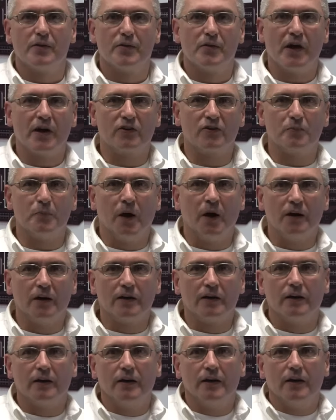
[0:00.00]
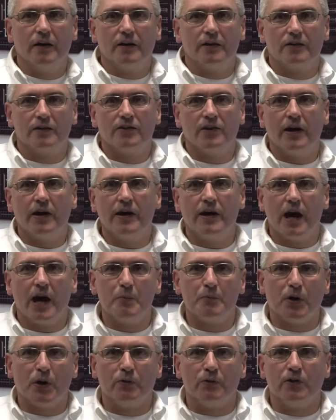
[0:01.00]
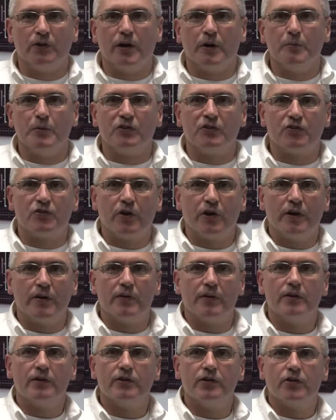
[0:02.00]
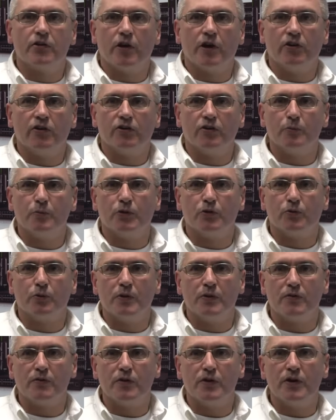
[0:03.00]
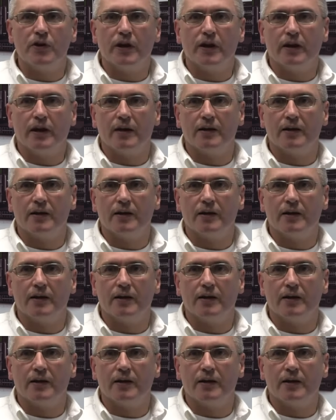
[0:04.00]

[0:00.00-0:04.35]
Thanks, Mark. Today I'm going to demonstrate the integration between three